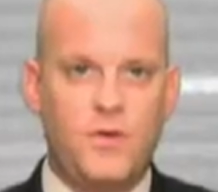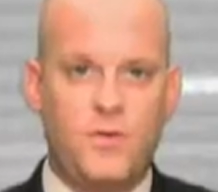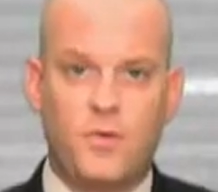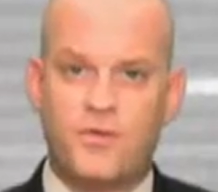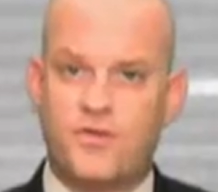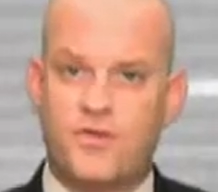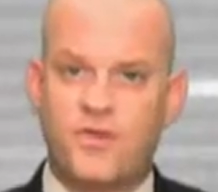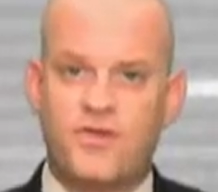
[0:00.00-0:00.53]
Well,
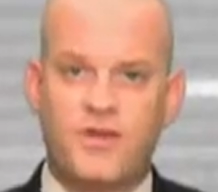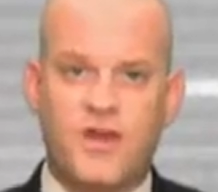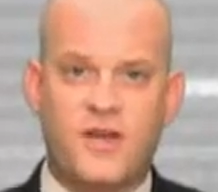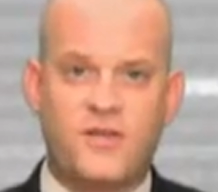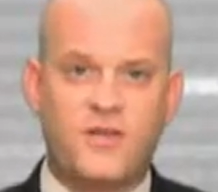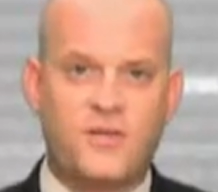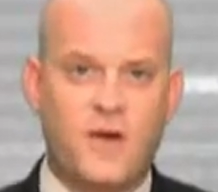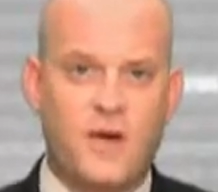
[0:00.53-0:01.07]
sure,
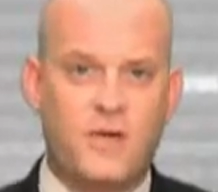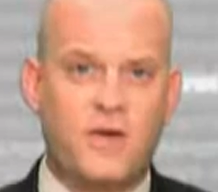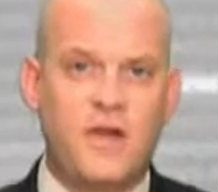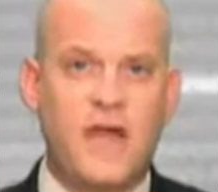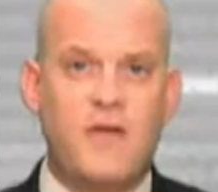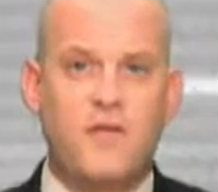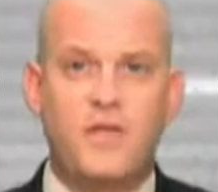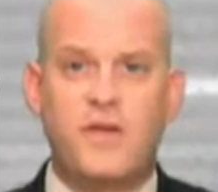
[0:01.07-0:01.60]
Jeff. I really
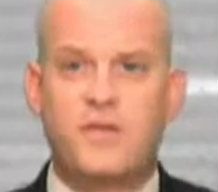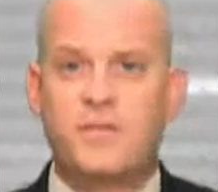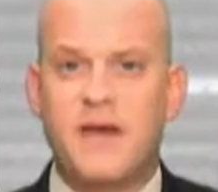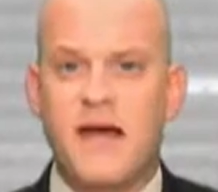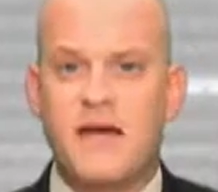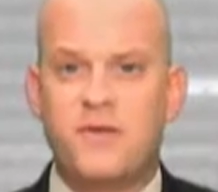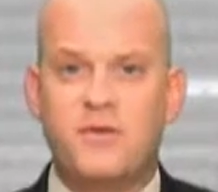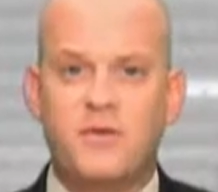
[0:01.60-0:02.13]
have a mixed
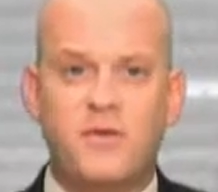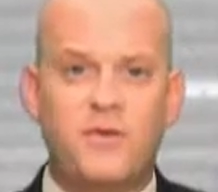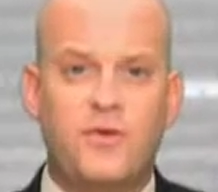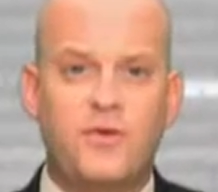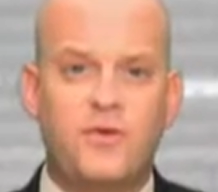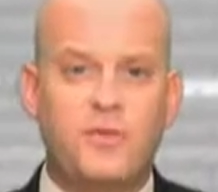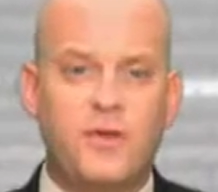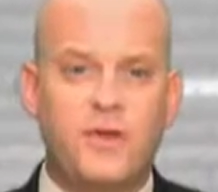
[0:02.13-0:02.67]
bag of news
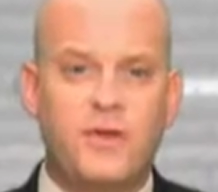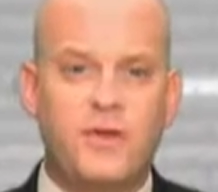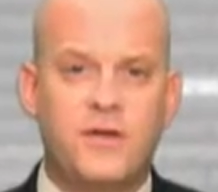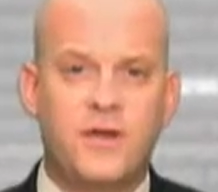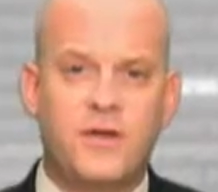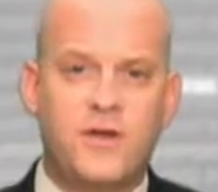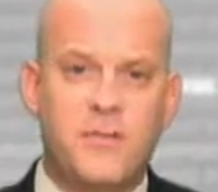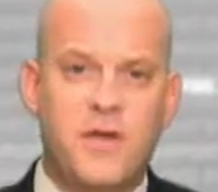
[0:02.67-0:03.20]
this week.
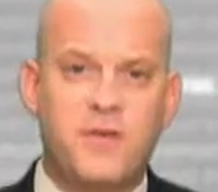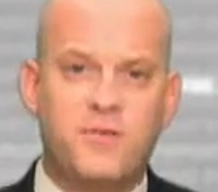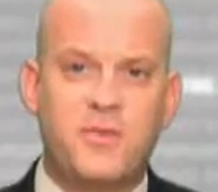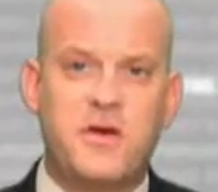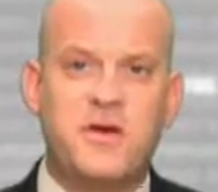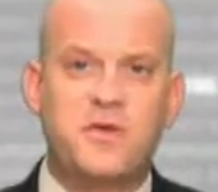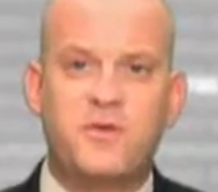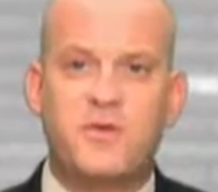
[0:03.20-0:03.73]
The best
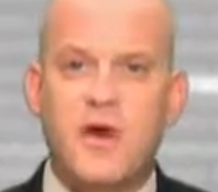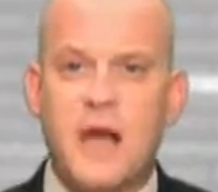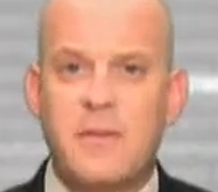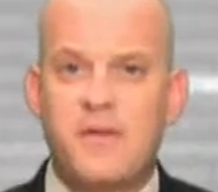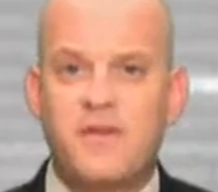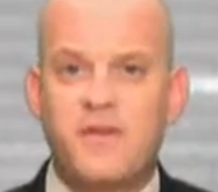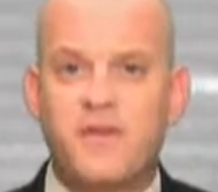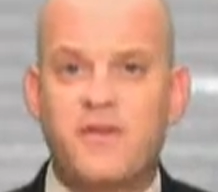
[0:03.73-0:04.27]
way to describe
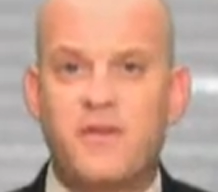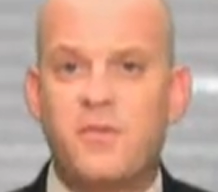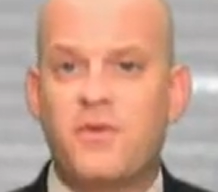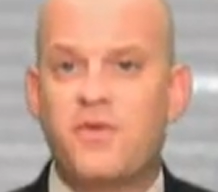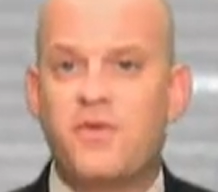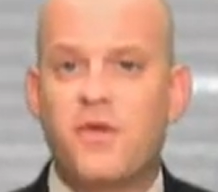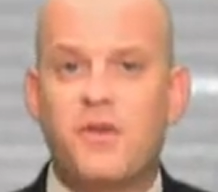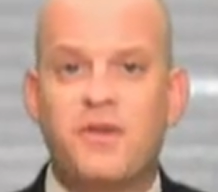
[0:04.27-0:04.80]
it is that the summer
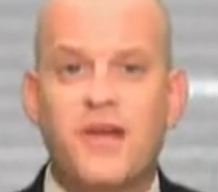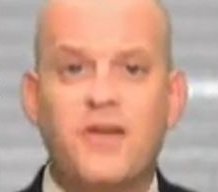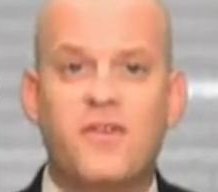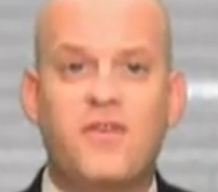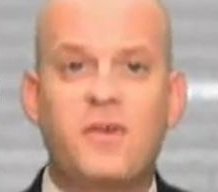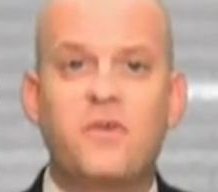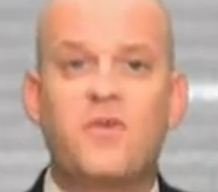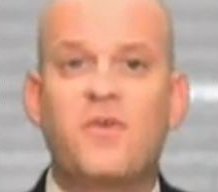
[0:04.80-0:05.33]
slowdown
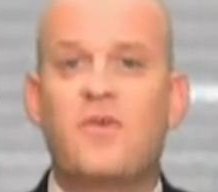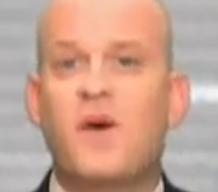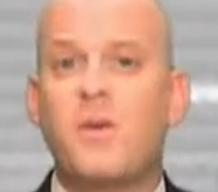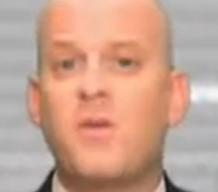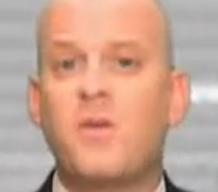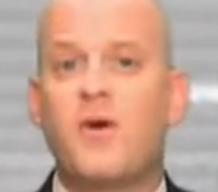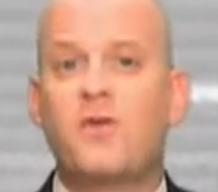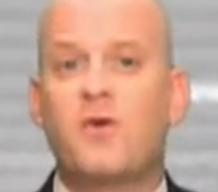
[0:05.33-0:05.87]
seems to have come
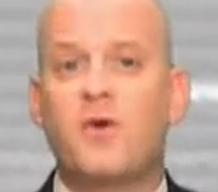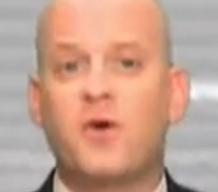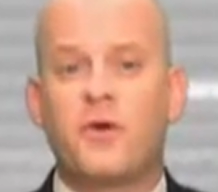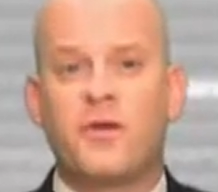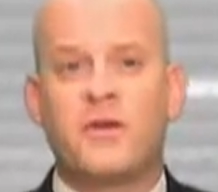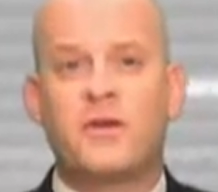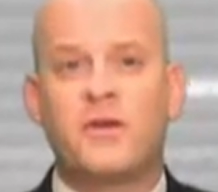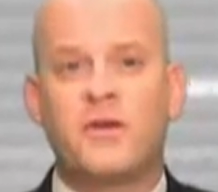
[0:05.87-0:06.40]
a month
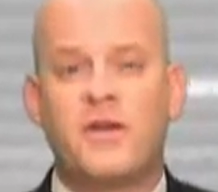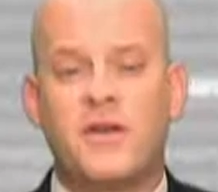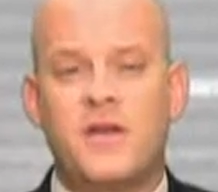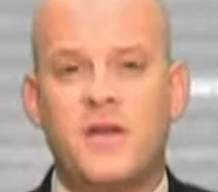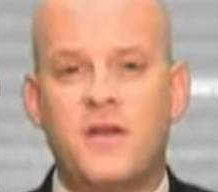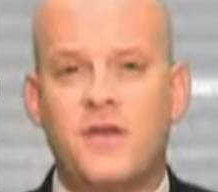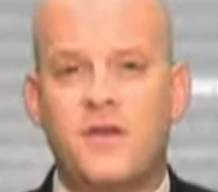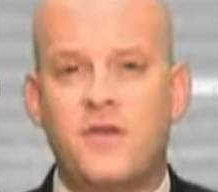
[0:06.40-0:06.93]
early.
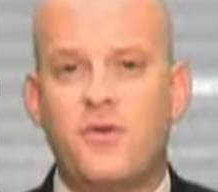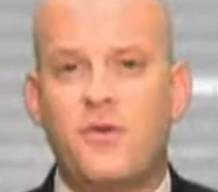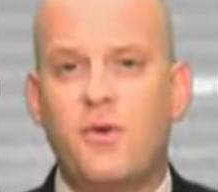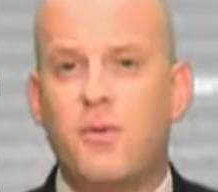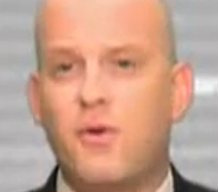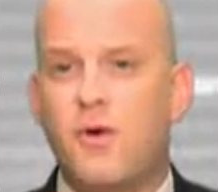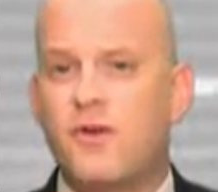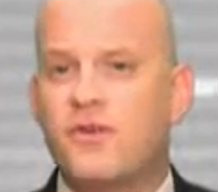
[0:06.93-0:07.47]
Israel
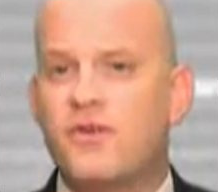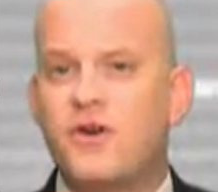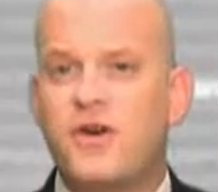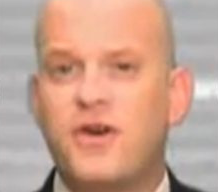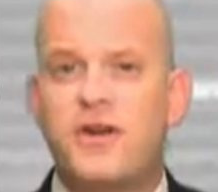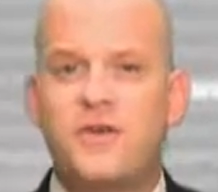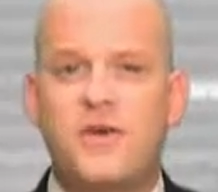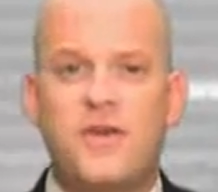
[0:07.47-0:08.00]
reports good
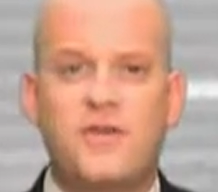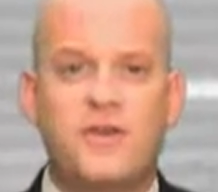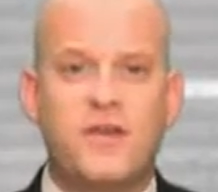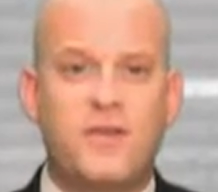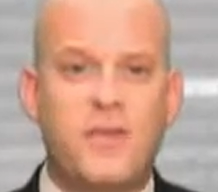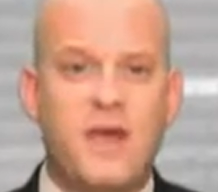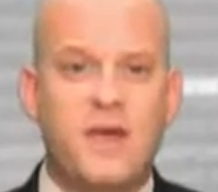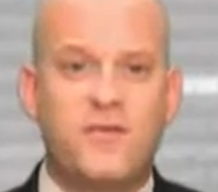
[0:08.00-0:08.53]
and increasing
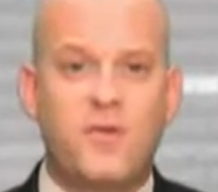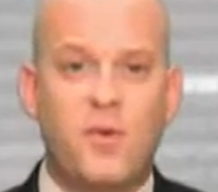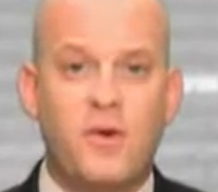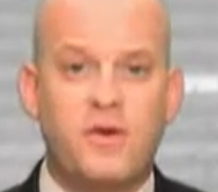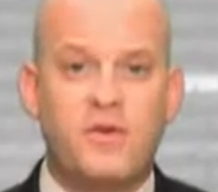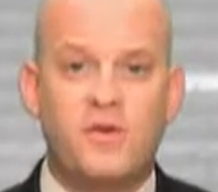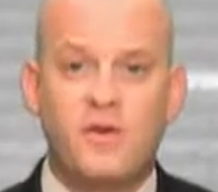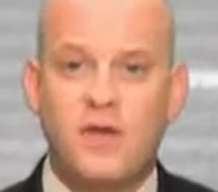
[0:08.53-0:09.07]
demand for 1
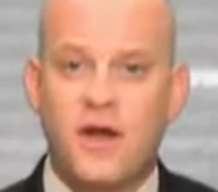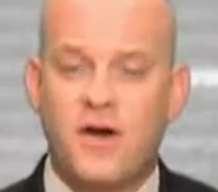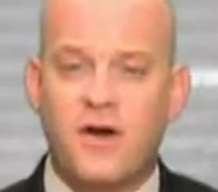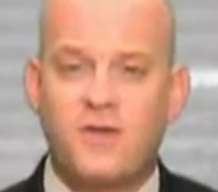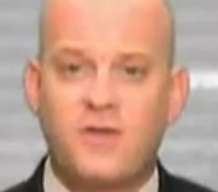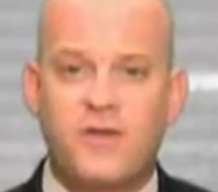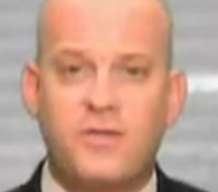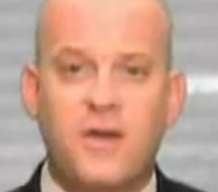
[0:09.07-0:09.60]
to 2
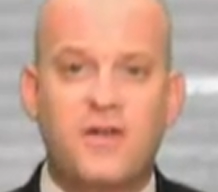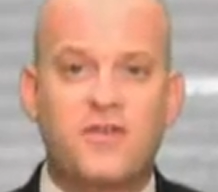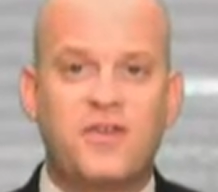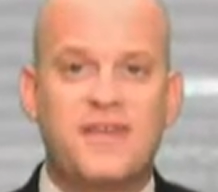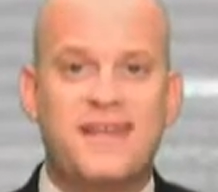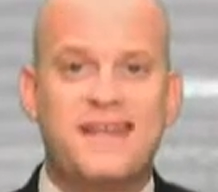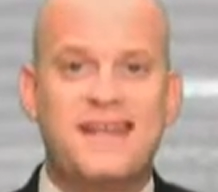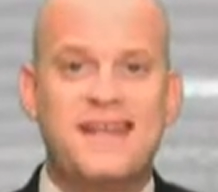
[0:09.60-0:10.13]
carats,
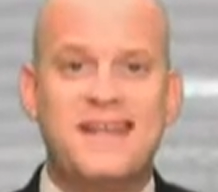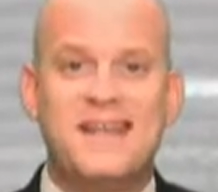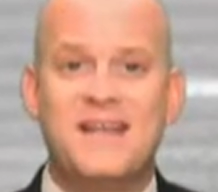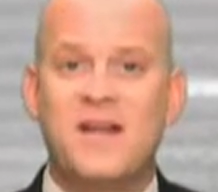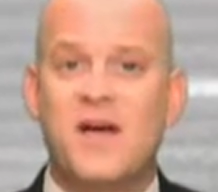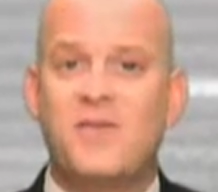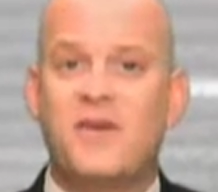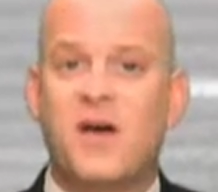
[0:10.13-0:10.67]
especially in D, E, and
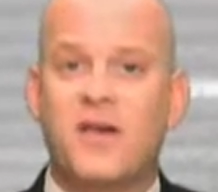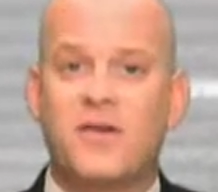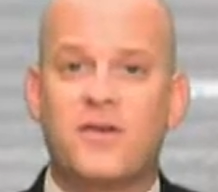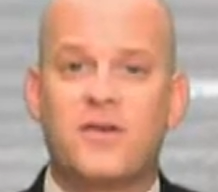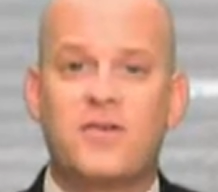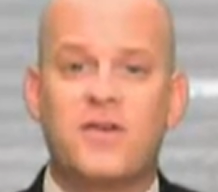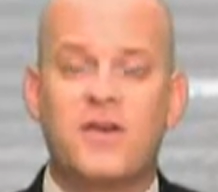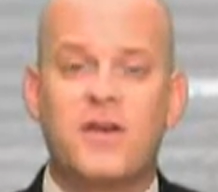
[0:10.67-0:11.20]
F
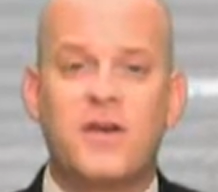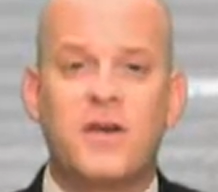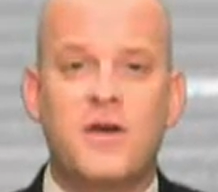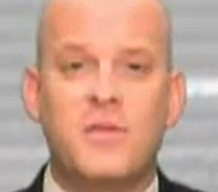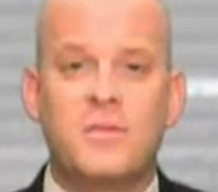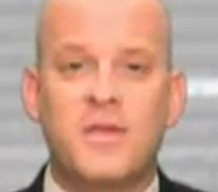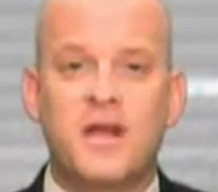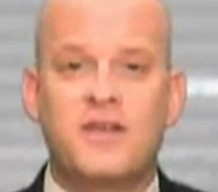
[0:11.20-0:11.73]
colors.
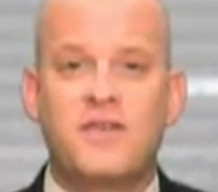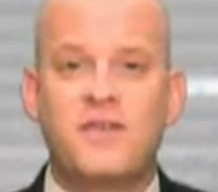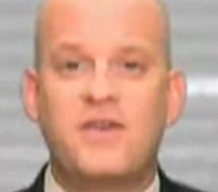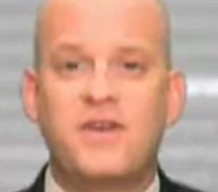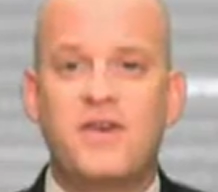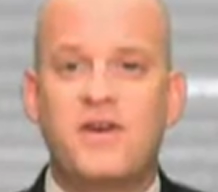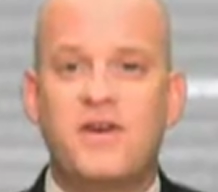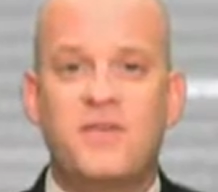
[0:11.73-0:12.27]
But
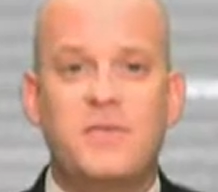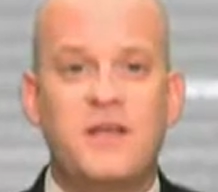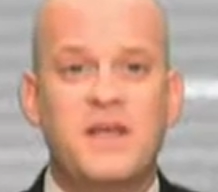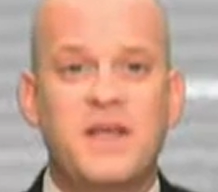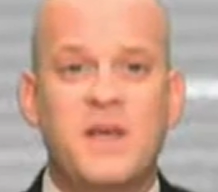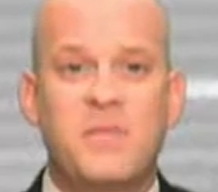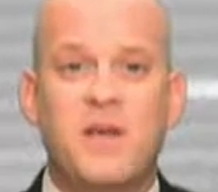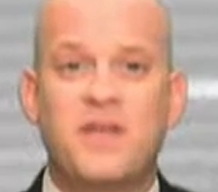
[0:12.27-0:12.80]
activity here is being
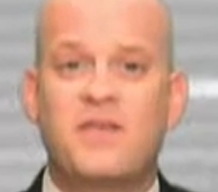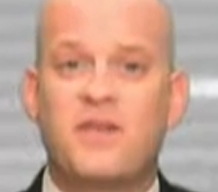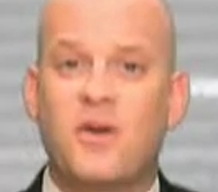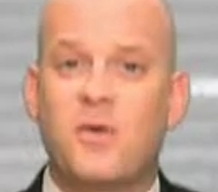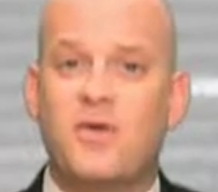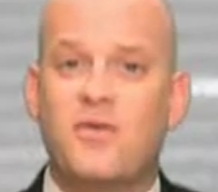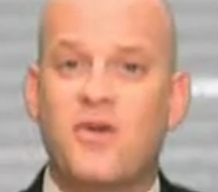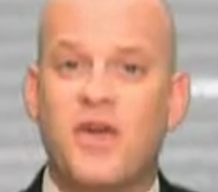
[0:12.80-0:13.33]
hit by
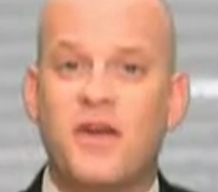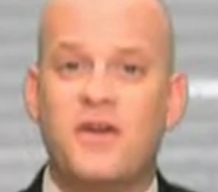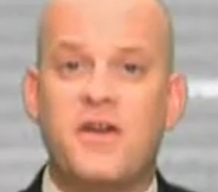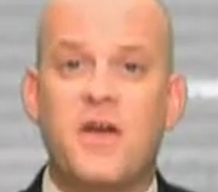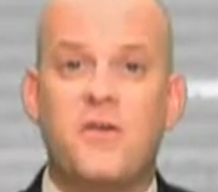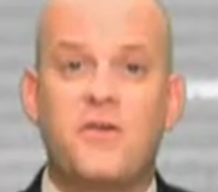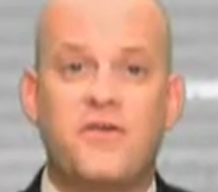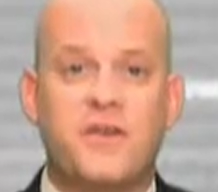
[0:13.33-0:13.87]
slower trade in
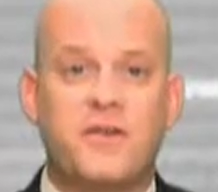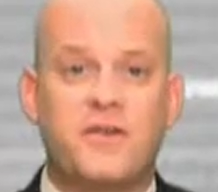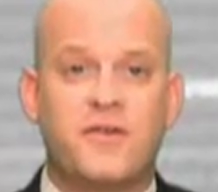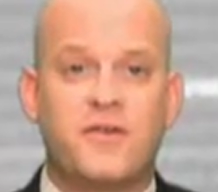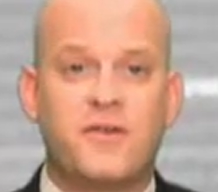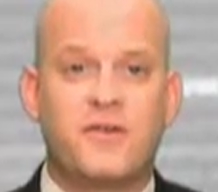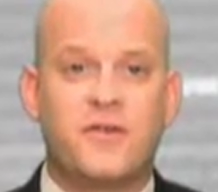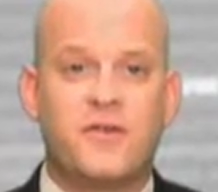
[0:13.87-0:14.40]
other
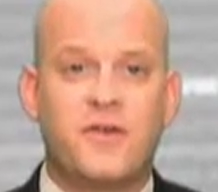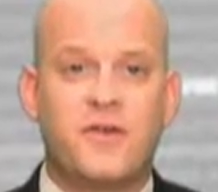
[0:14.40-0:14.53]
centers.